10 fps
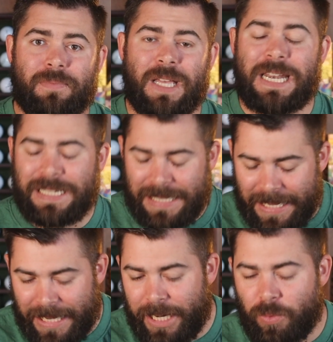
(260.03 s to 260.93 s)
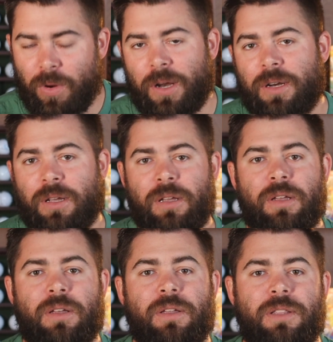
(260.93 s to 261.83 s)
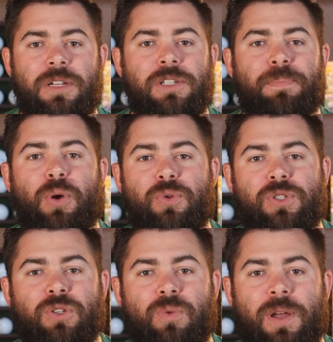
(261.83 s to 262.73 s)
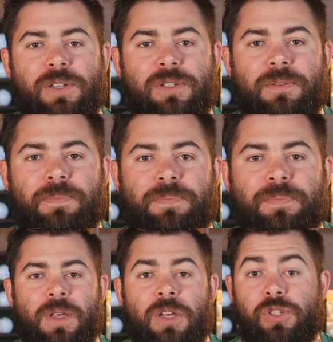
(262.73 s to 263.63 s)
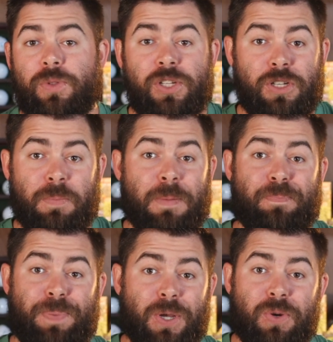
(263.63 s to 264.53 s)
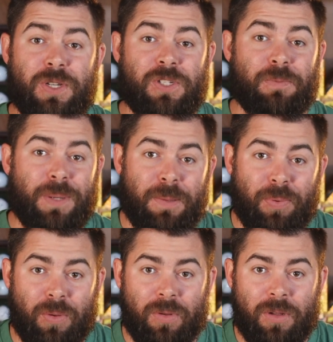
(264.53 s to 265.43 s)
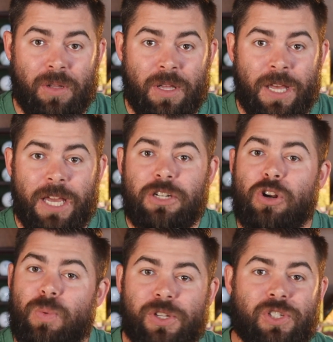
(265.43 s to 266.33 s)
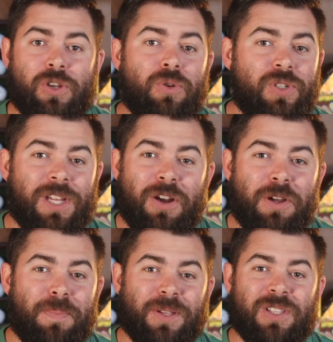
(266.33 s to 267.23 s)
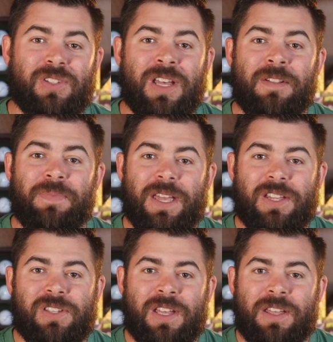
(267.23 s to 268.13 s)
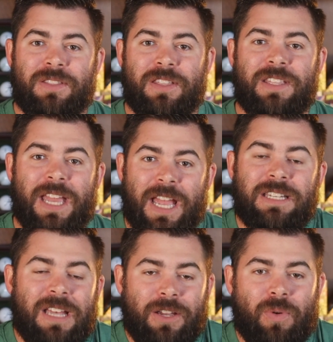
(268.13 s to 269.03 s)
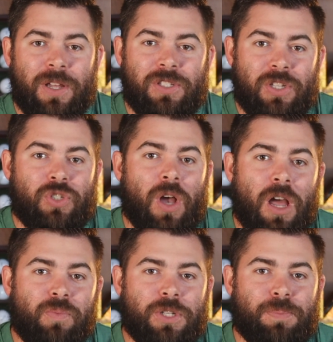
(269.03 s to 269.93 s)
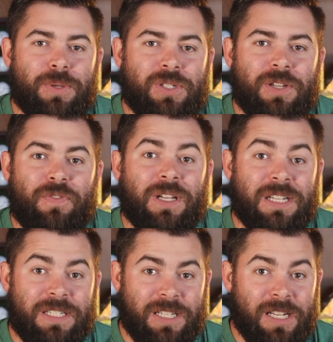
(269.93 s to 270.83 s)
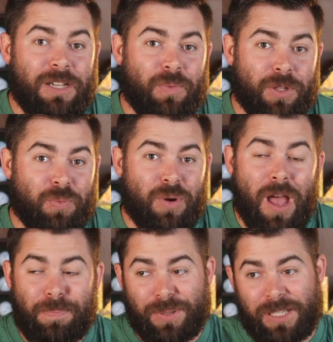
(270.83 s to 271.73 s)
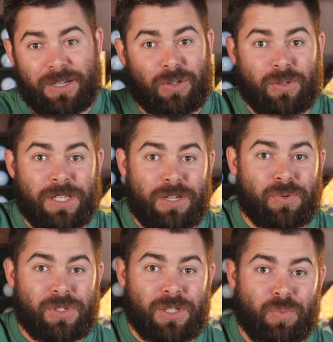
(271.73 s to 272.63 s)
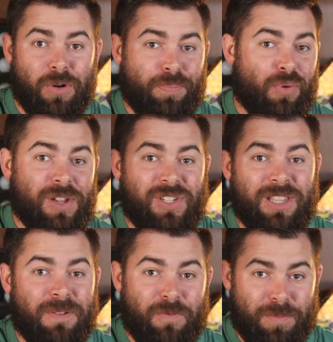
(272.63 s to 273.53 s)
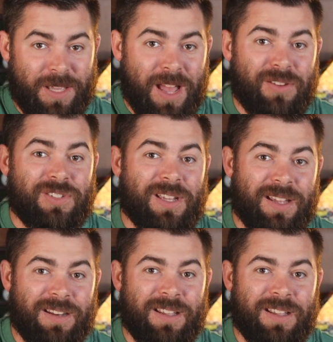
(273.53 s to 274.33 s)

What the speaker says: It is anyone that is opposed to Christ. So this could be billions of people. And you know what's so scary about this is that the Antichrist that John was specifically dealing with were not political leaders that were oppressing them from the outside.